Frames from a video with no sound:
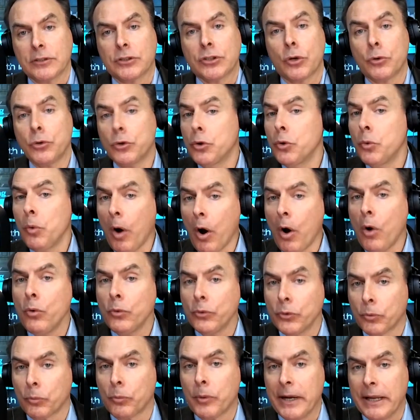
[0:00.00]
So you
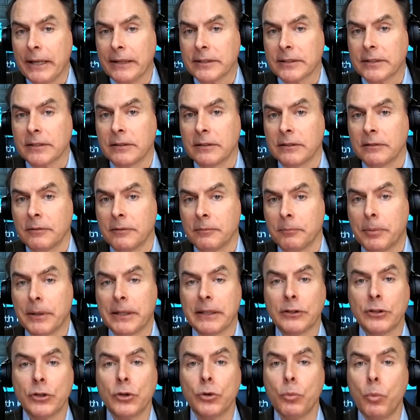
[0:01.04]
own the risk,
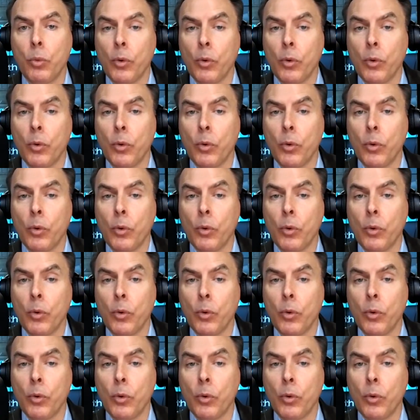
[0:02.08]
but